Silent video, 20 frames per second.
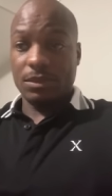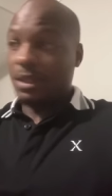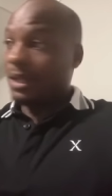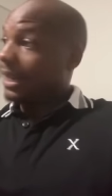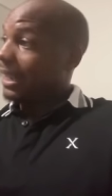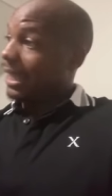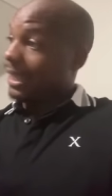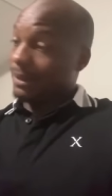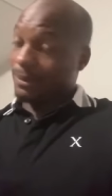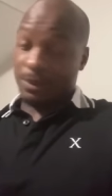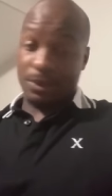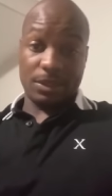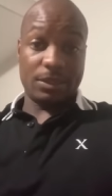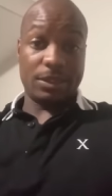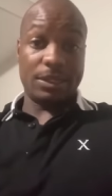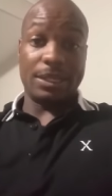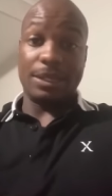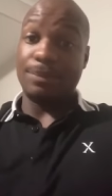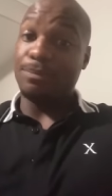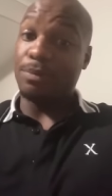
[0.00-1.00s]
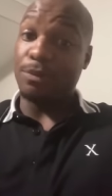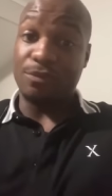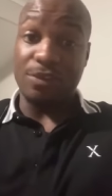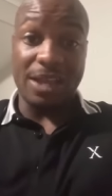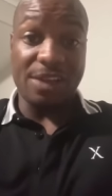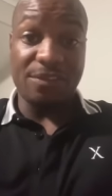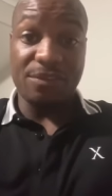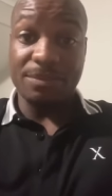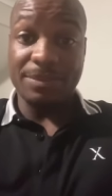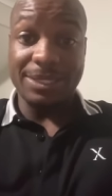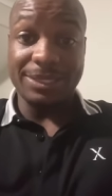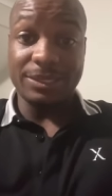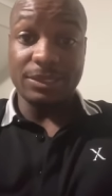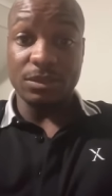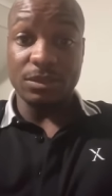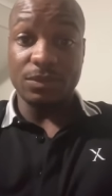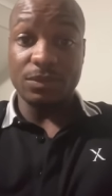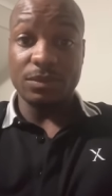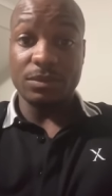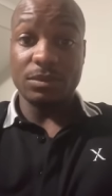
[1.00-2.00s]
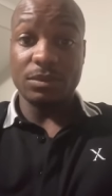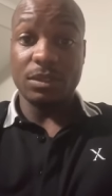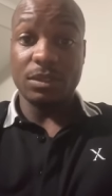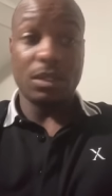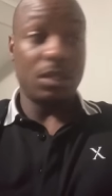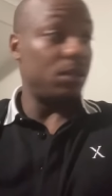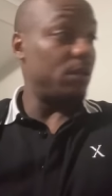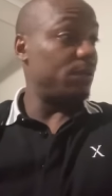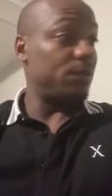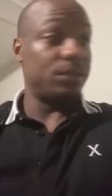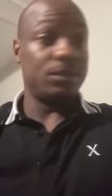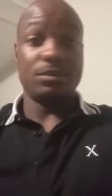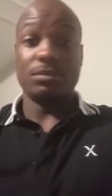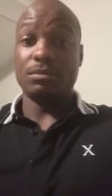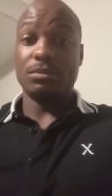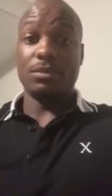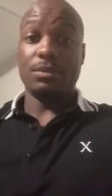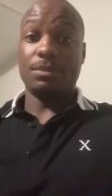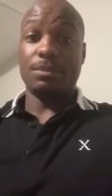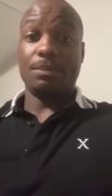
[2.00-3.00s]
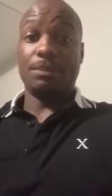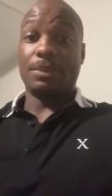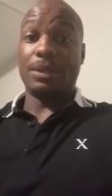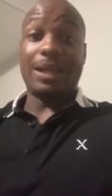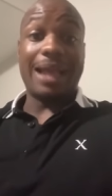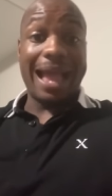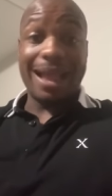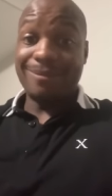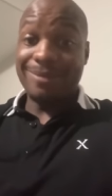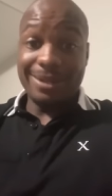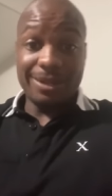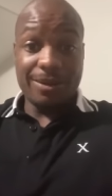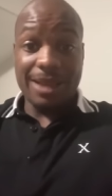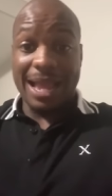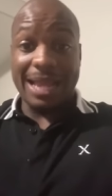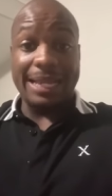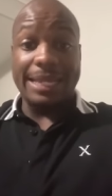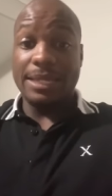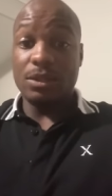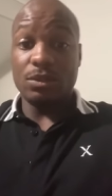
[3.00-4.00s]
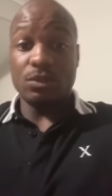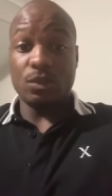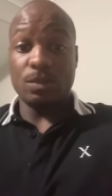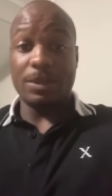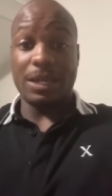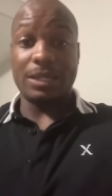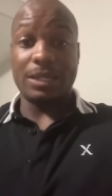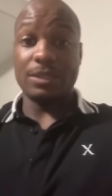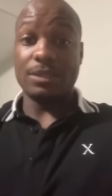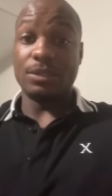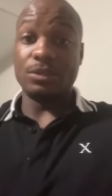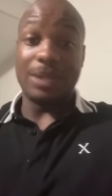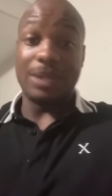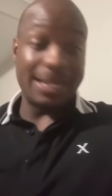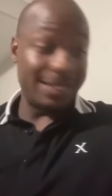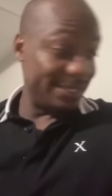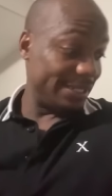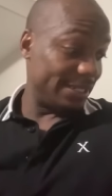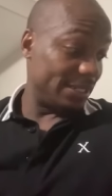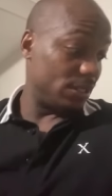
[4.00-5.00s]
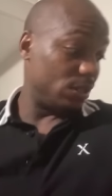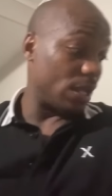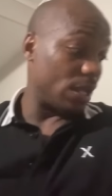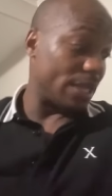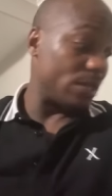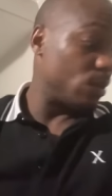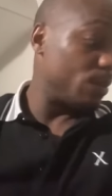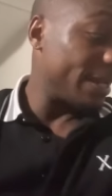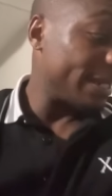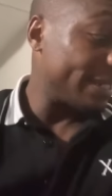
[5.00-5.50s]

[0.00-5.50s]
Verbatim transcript: I, uh, and provide for myself. Uh, because I really don't have to help nobody because when I need help, ain't nobody